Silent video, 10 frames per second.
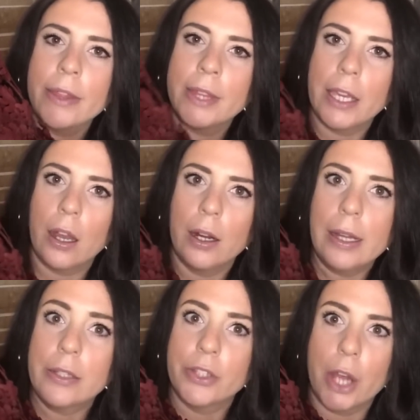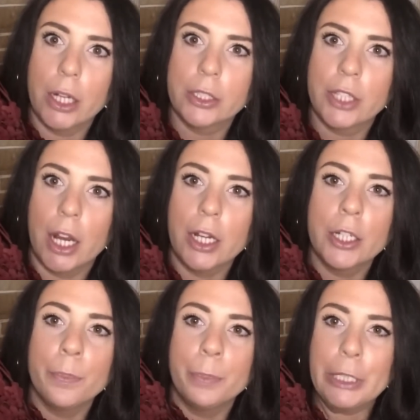They are a
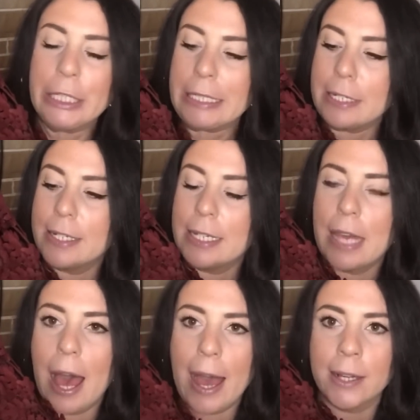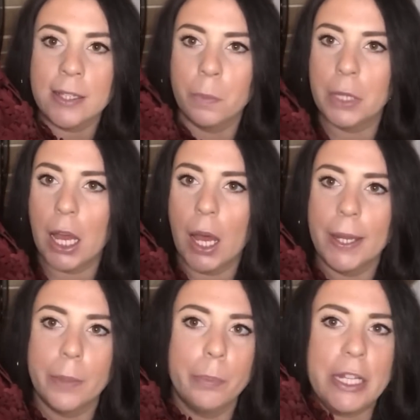dark burgundy ox
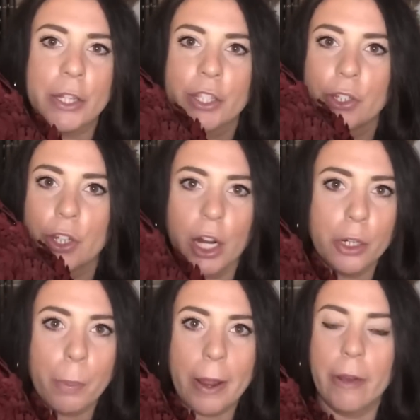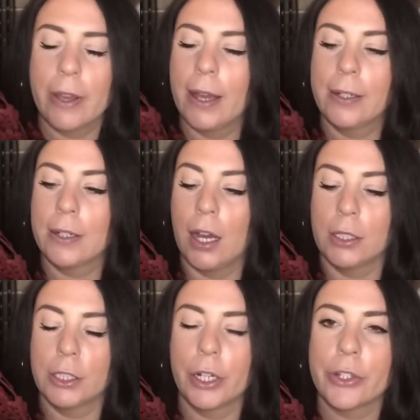blood meets dark brown kind of
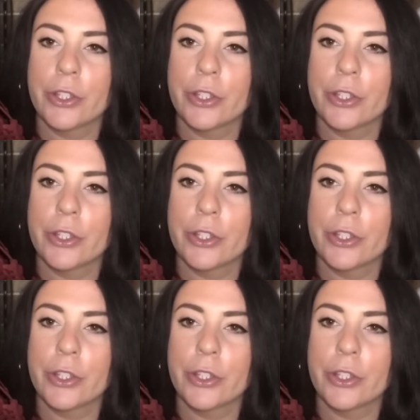color.